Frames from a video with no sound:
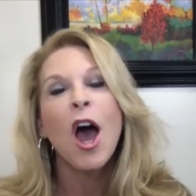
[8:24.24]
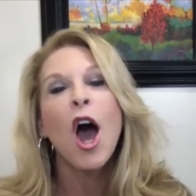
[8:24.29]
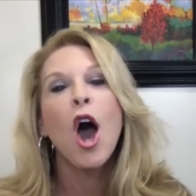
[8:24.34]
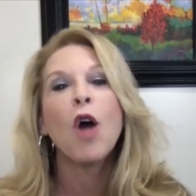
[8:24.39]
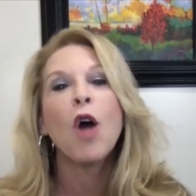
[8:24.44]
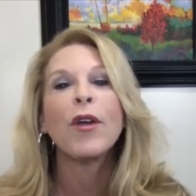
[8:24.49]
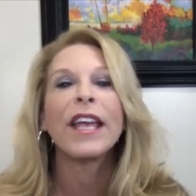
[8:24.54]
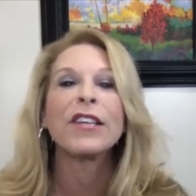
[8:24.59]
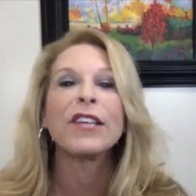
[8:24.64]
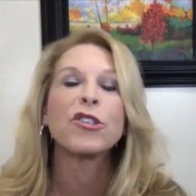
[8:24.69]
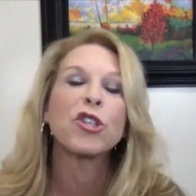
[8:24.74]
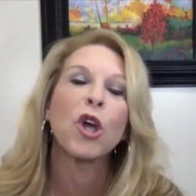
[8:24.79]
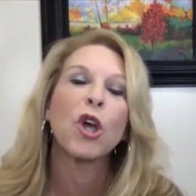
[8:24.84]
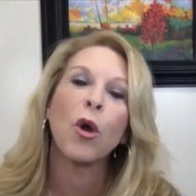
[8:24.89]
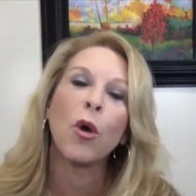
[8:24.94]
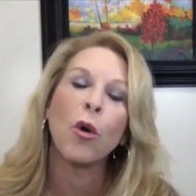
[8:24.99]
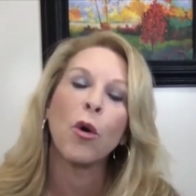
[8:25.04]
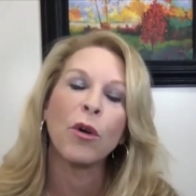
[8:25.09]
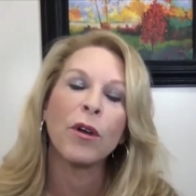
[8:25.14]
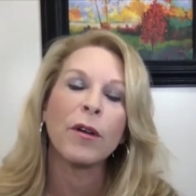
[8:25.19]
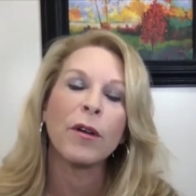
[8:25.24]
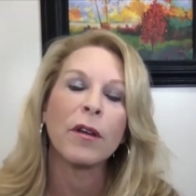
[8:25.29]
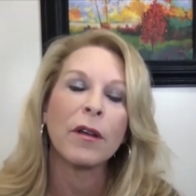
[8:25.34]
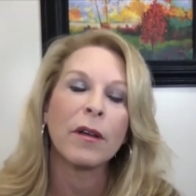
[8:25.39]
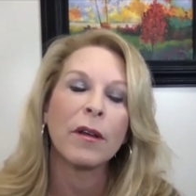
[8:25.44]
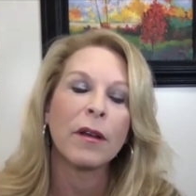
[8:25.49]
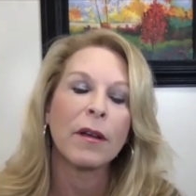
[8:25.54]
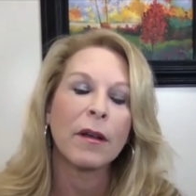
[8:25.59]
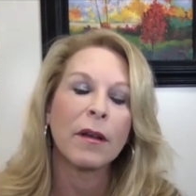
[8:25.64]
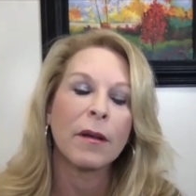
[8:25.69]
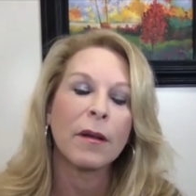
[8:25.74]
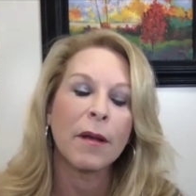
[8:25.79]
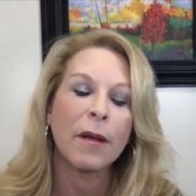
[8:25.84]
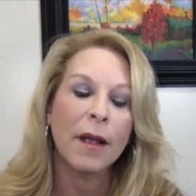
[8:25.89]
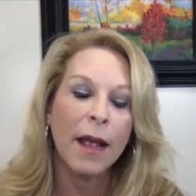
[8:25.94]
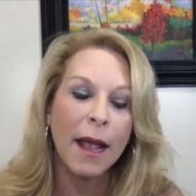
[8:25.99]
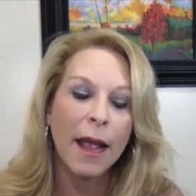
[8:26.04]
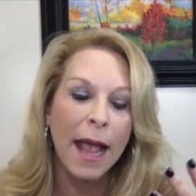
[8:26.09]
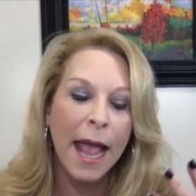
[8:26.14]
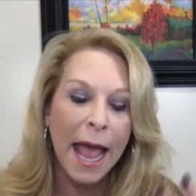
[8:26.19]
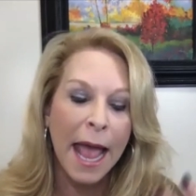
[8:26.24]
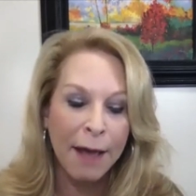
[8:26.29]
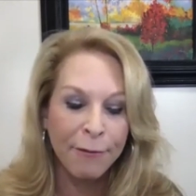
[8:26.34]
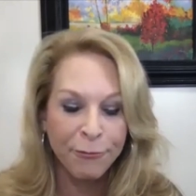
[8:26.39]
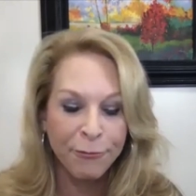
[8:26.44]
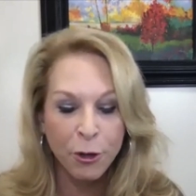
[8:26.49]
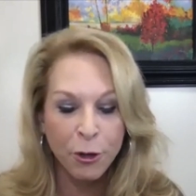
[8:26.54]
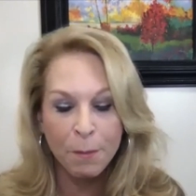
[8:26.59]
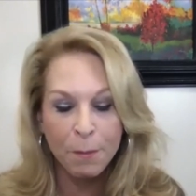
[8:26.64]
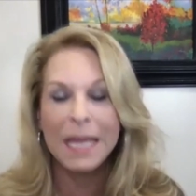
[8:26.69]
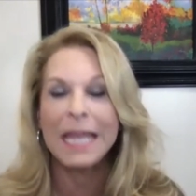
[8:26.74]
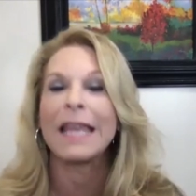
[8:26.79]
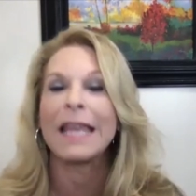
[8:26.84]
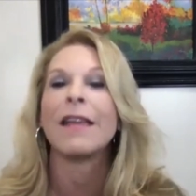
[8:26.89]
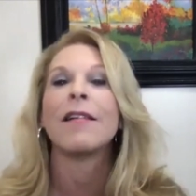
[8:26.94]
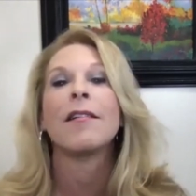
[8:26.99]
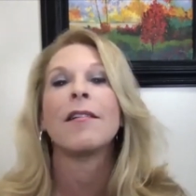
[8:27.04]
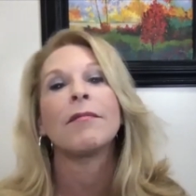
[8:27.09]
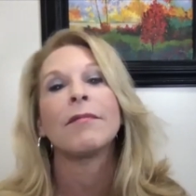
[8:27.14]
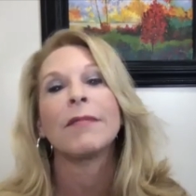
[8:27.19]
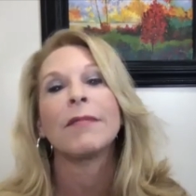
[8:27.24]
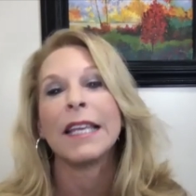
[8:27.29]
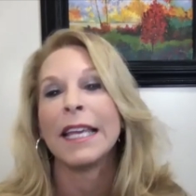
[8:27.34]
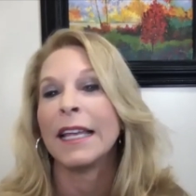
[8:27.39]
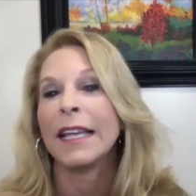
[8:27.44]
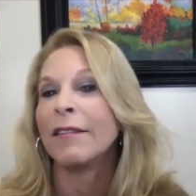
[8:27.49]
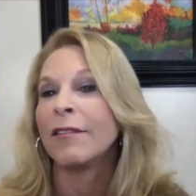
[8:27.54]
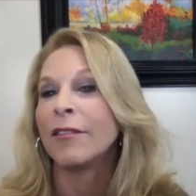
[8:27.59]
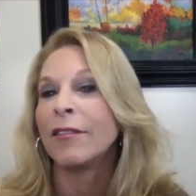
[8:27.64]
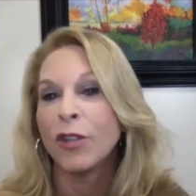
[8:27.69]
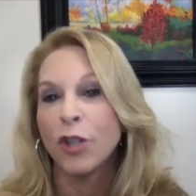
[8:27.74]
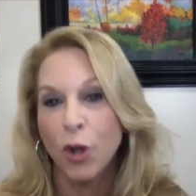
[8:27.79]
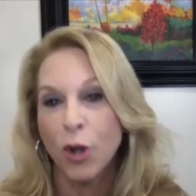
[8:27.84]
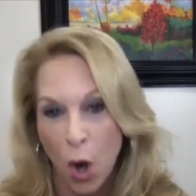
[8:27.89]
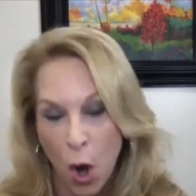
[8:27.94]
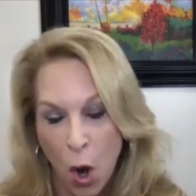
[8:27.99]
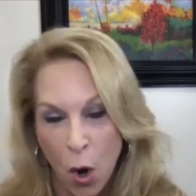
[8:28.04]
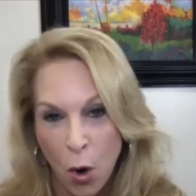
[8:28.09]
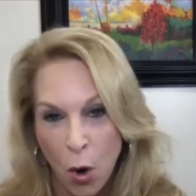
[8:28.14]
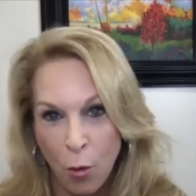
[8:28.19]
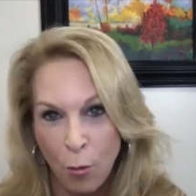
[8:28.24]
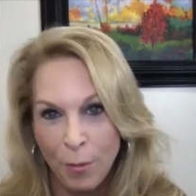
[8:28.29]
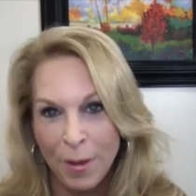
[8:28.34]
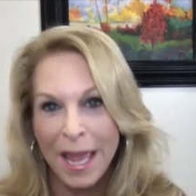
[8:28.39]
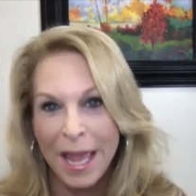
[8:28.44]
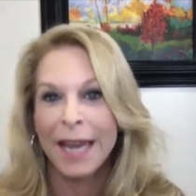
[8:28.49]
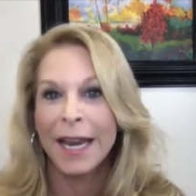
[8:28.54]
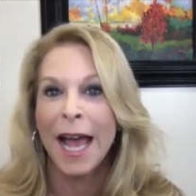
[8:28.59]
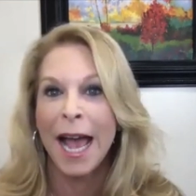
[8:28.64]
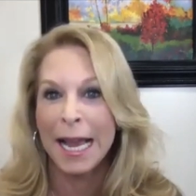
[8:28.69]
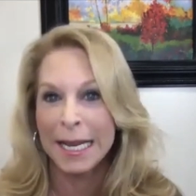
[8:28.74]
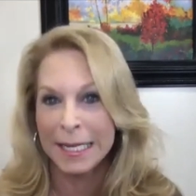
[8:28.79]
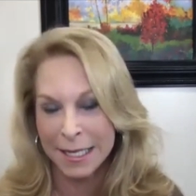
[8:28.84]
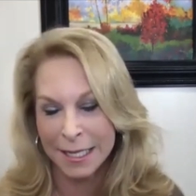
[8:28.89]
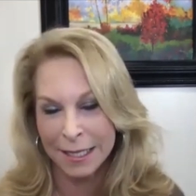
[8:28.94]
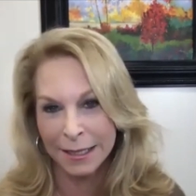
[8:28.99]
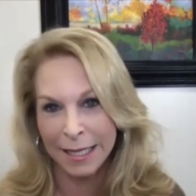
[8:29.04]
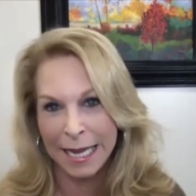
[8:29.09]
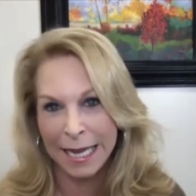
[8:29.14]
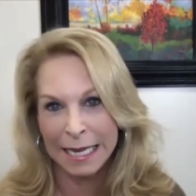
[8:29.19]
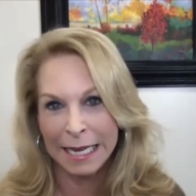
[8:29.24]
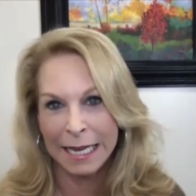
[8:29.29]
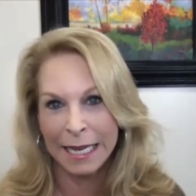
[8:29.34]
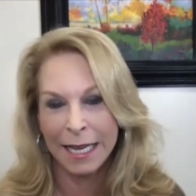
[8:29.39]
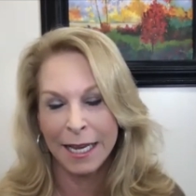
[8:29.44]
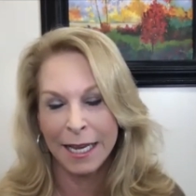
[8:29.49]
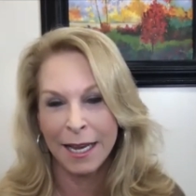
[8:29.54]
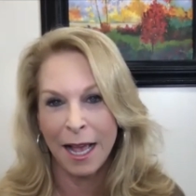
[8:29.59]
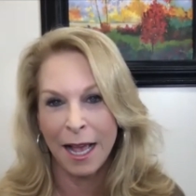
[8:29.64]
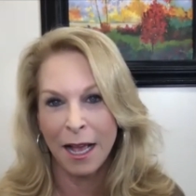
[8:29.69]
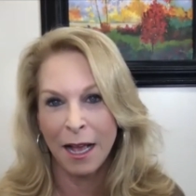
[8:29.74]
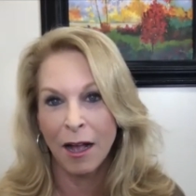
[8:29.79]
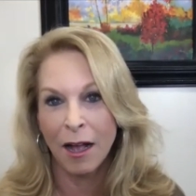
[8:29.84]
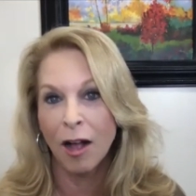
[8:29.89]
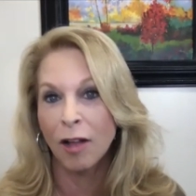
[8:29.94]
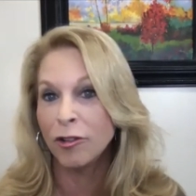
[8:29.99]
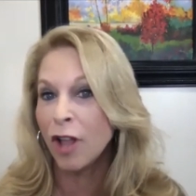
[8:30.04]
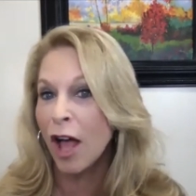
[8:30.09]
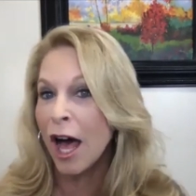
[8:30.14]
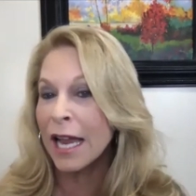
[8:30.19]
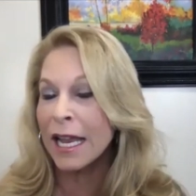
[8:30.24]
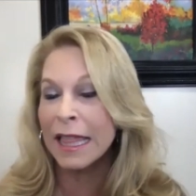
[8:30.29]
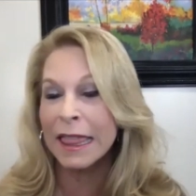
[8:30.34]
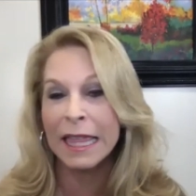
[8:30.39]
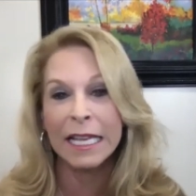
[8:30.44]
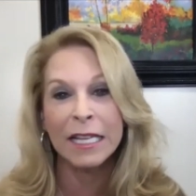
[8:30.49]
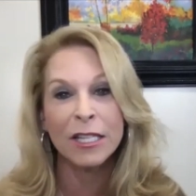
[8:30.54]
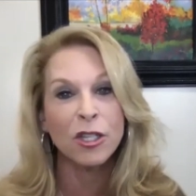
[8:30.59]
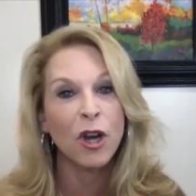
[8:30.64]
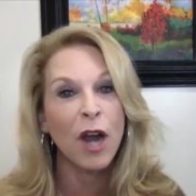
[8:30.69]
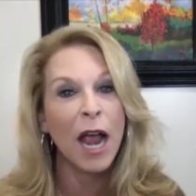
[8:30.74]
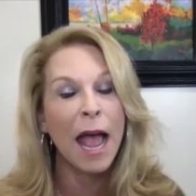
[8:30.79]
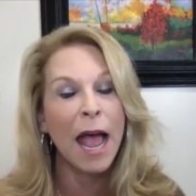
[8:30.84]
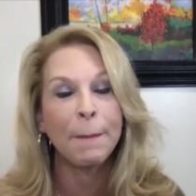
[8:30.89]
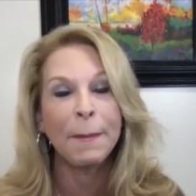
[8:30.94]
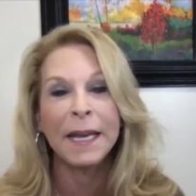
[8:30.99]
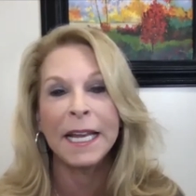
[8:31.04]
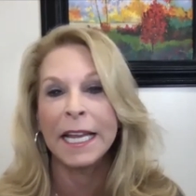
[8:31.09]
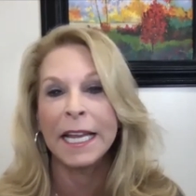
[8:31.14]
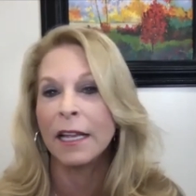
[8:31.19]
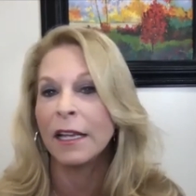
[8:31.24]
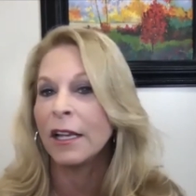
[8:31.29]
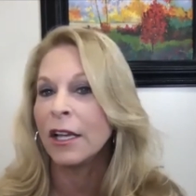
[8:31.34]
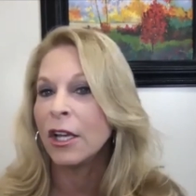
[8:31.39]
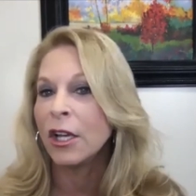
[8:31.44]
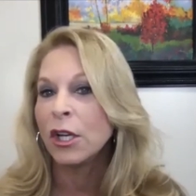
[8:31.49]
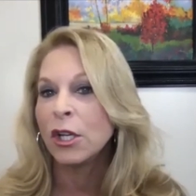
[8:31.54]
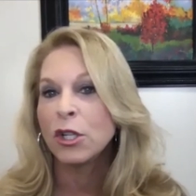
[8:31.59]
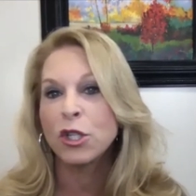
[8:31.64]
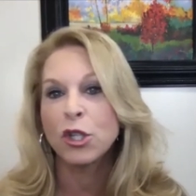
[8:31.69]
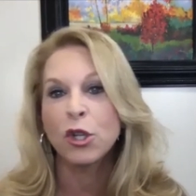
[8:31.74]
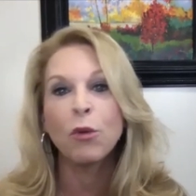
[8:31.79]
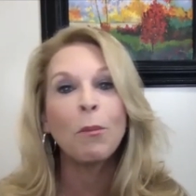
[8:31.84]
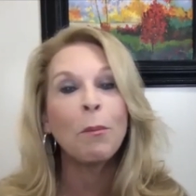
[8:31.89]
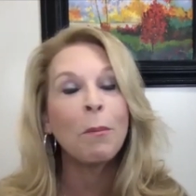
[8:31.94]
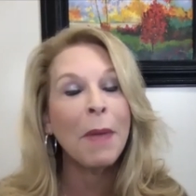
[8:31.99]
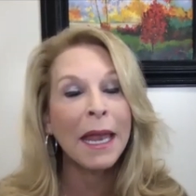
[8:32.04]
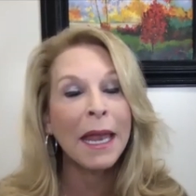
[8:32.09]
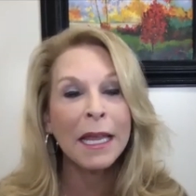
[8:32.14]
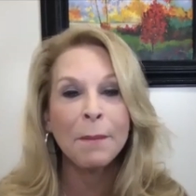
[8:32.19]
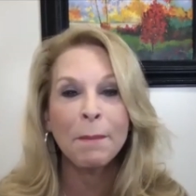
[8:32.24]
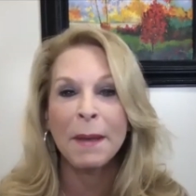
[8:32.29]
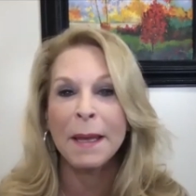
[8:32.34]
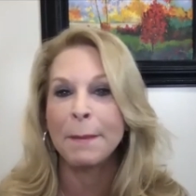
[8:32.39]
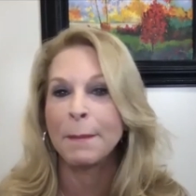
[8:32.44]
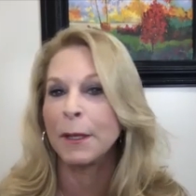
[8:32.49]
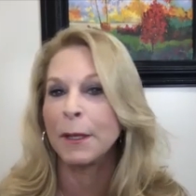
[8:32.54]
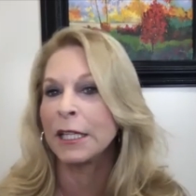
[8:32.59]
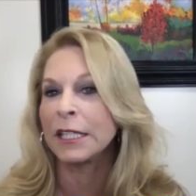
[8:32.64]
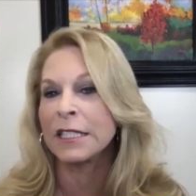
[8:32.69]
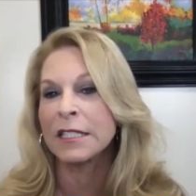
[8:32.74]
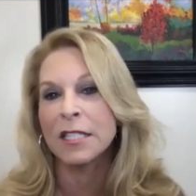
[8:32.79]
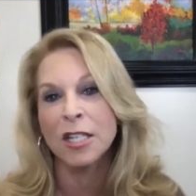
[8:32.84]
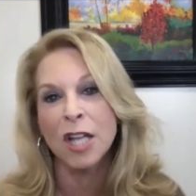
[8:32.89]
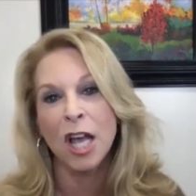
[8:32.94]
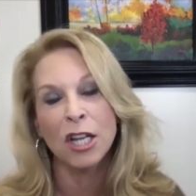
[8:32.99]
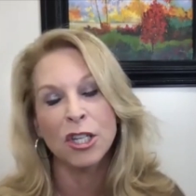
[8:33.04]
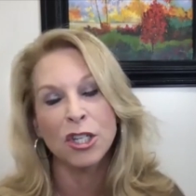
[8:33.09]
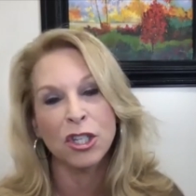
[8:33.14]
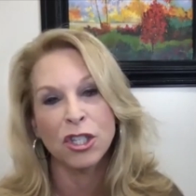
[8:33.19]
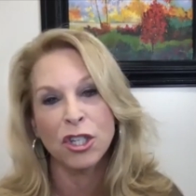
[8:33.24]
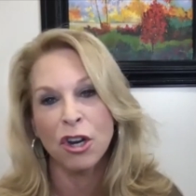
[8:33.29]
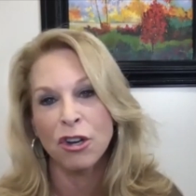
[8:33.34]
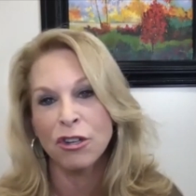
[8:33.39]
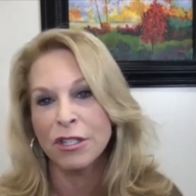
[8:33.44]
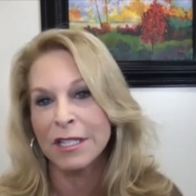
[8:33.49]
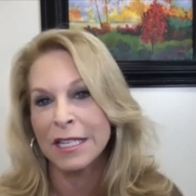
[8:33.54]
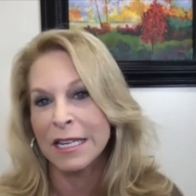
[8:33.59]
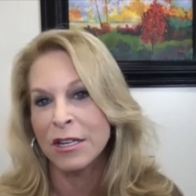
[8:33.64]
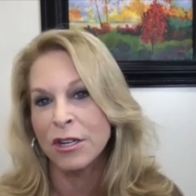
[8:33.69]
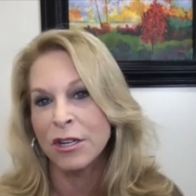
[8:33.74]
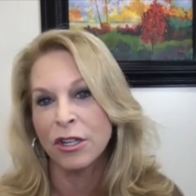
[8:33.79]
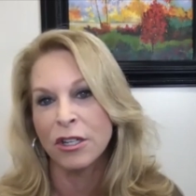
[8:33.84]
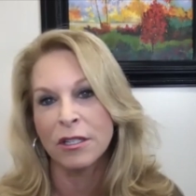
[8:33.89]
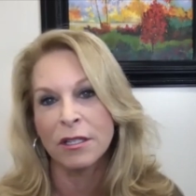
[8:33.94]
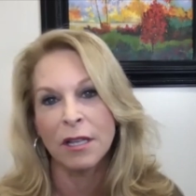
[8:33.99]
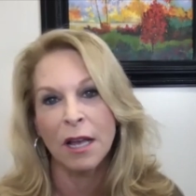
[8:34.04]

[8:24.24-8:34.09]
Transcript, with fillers: okay, so after being in your home and isolated, uh, a lot of things are happening to many people, and it's not just our seniors.